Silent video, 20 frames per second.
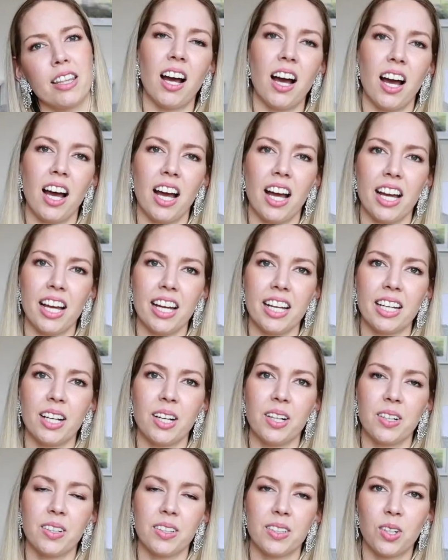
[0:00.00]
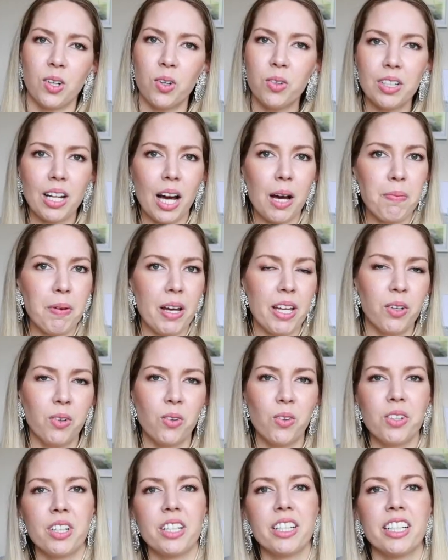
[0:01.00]
I called up and
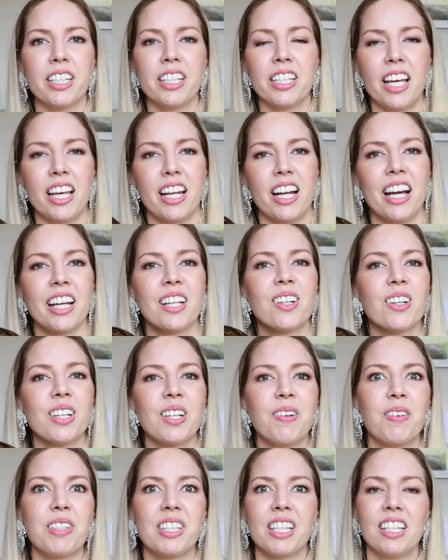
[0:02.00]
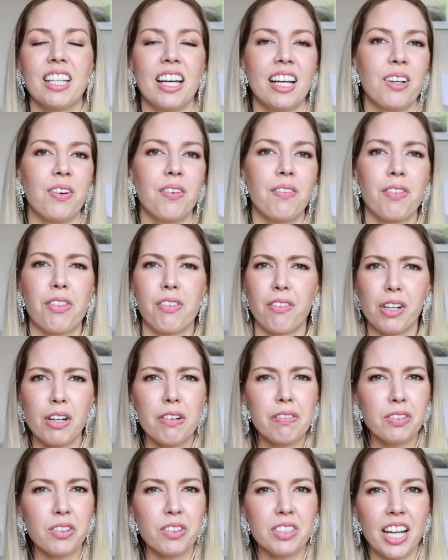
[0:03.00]
ordered it and I got it within like 3
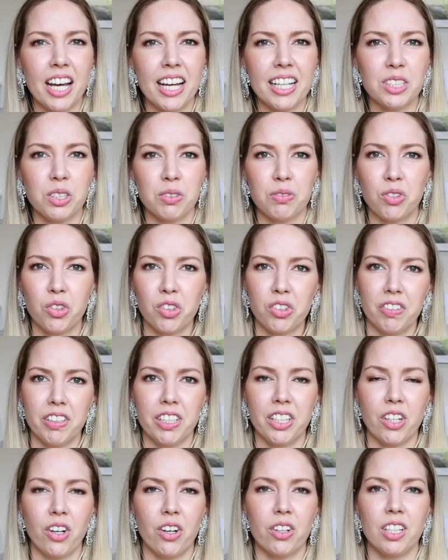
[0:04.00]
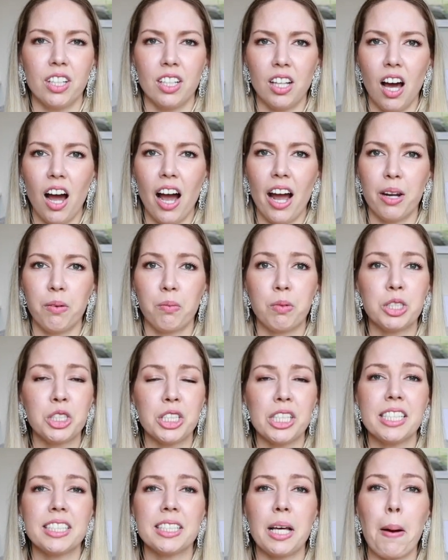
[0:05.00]
or 4 days of ordering online, which
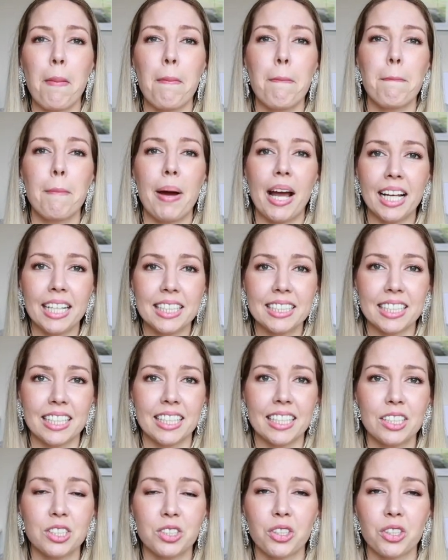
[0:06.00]
is amazing.